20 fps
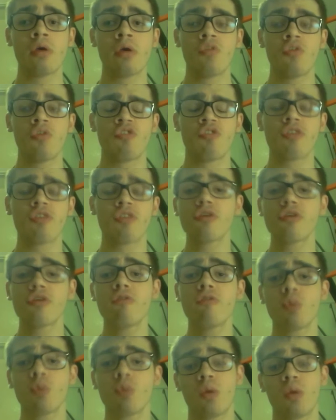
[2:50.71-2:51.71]
Just
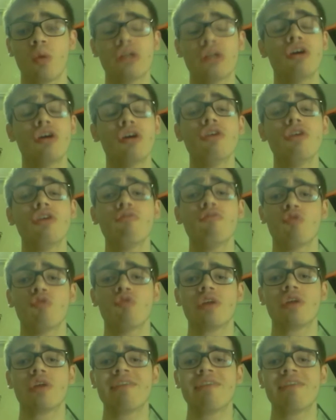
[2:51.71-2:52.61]
over 140